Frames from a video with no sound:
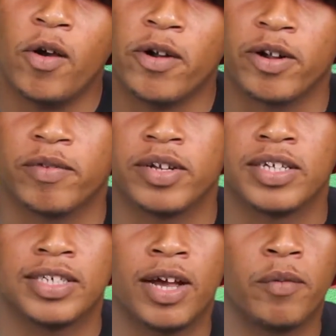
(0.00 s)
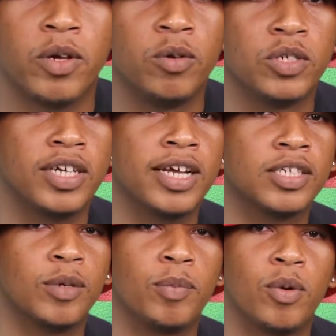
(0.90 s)
choreographers, and we usually
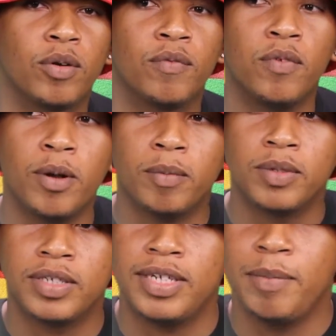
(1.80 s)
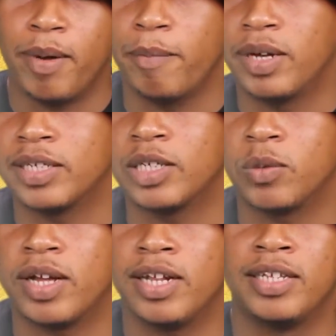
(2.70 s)
get support from team members
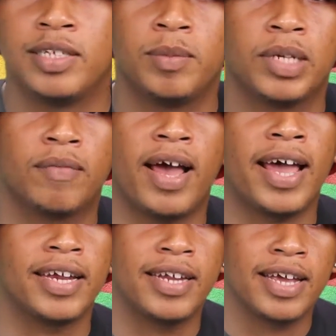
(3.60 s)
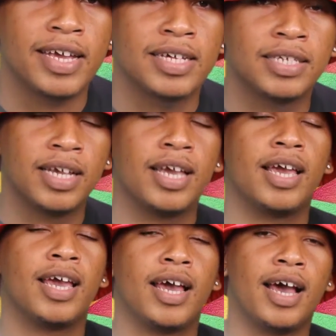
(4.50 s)
as well in terms of ideas
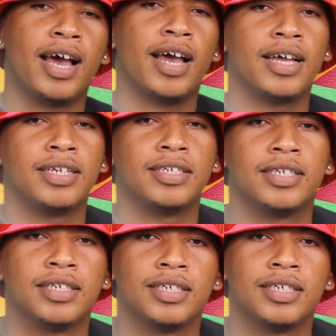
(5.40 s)
and